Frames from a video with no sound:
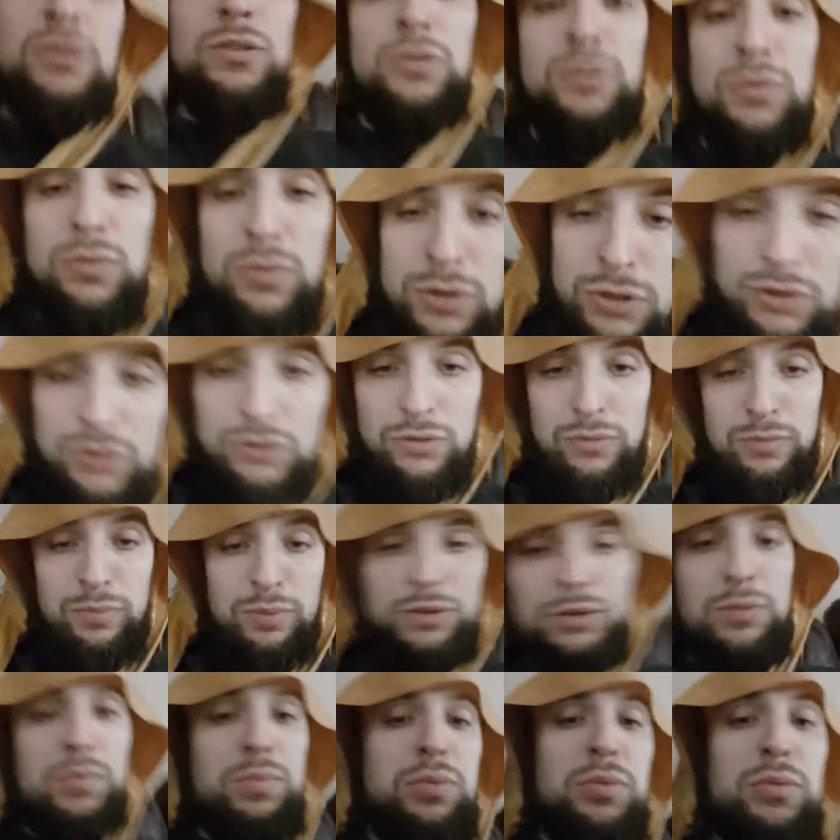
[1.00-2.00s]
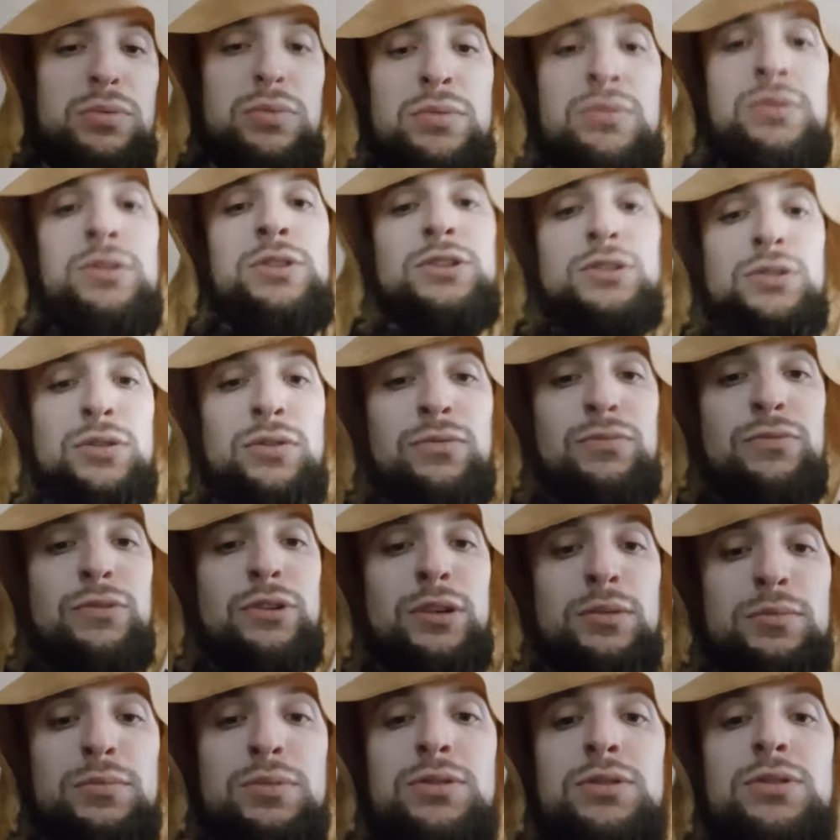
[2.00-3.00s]
Yo, what's good, people? Young
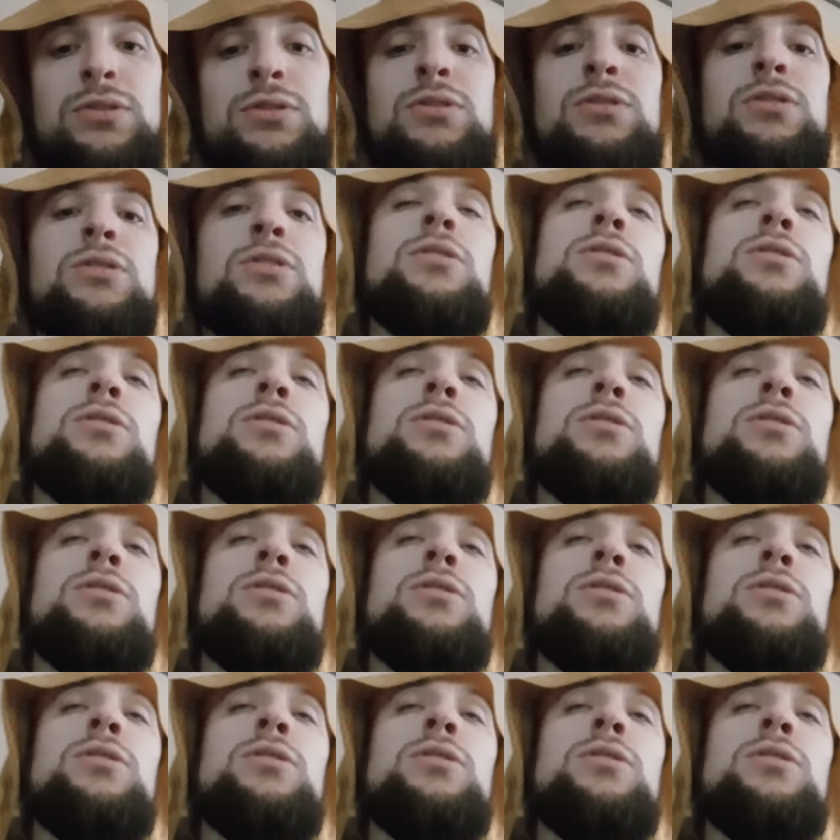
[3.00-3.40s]
Raps,